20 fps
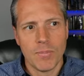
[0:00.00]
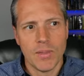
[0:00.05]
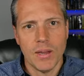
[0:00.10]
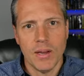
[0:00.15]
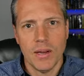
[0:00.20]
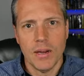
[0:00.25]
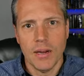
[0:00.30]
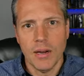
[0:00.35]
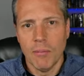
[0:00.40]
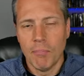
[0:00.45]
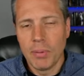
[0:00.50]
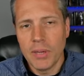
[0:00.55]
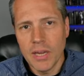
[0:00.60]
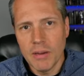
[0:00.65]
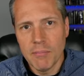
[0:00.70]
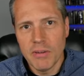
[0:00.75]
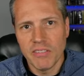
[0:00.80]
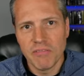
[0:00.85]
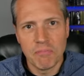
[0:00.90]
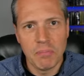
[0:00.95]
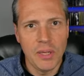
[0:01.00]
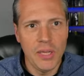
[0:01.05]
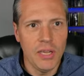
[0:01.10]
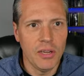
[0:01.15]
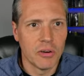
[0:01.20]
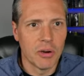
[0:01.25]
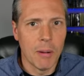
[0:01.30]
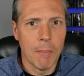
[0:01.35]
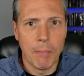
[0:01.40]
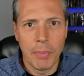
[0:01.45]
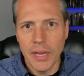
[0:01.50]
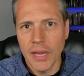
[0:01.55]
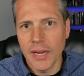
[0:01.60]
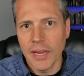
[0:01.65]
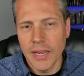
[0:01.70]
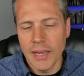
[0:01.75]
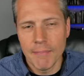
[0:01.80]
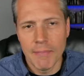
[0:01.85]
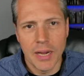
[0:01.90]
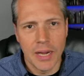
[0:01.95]
a BMFP or a
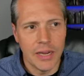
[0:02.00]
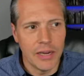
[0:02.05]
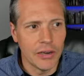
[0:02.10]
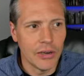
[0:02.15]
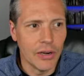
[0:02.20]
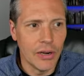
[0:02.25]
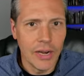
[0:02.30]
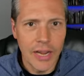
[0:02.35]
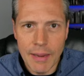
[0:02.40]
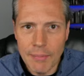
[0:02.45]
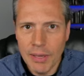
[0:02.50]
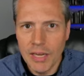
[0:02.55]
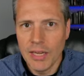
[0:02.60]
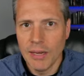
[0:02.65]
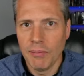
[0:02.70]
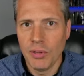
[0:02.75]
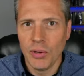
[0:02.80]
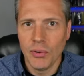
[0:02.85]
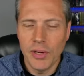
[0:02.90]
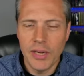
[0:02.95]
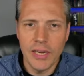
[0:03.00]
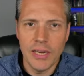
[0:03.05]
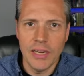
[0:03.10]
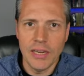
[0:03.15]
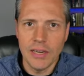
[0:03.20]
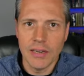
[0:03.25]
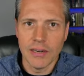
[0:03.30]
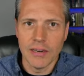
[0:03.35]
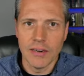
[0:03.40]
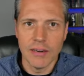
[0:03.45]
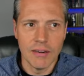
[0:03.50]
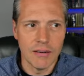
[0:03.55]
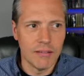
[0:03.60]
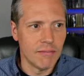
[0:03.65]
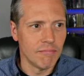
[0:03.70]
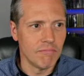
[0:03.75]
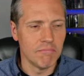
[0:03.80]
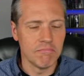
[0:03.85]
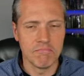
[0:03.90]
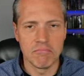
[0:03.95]
BIMI or an ABWE
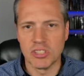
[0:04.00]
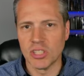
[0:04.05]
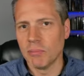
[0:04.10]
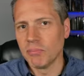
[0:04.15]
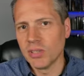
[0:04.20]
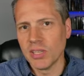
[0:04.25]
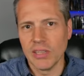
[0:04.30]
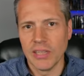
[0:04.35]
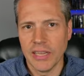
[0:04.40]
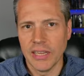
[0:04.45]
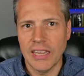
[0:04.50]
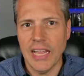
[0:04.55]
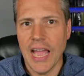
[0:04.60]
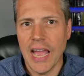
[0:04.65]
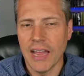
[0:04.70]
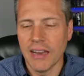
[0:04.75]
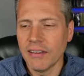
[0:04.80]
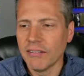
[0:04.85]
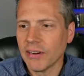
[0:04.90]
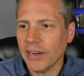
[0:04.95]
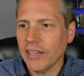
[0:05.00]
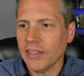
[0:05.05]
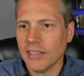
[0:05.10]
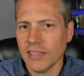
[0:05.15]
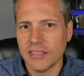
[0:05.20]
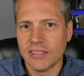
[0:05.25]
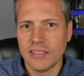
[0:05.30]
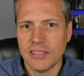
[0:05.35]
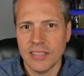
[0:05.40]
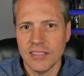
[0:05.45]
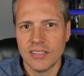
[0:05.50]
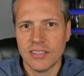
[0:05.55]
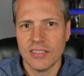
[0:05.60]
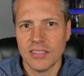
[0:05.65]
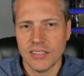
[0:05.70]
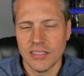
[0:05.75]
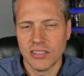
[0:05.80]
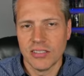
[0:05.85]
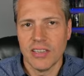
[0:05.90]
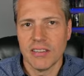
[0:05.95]
or something like that, right? This
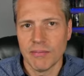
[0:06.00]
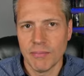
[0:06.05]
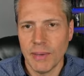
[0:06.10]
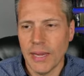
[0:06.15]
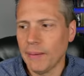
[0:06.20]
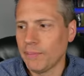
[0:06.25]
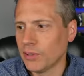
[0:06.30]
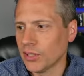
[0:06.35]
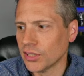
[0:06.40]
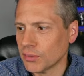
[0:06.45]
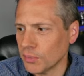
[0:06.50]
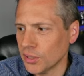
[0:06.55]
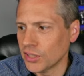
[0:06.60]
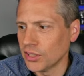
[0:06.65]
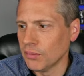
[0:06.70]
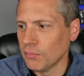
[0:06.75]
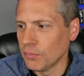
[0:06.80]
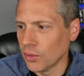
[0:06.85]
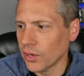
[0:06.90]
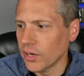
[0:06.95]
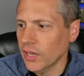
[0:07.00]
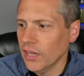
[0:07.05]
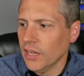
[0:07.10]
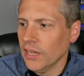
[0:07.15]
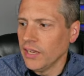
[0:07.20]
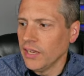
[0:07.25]
is the Southern Baptist Mission Board.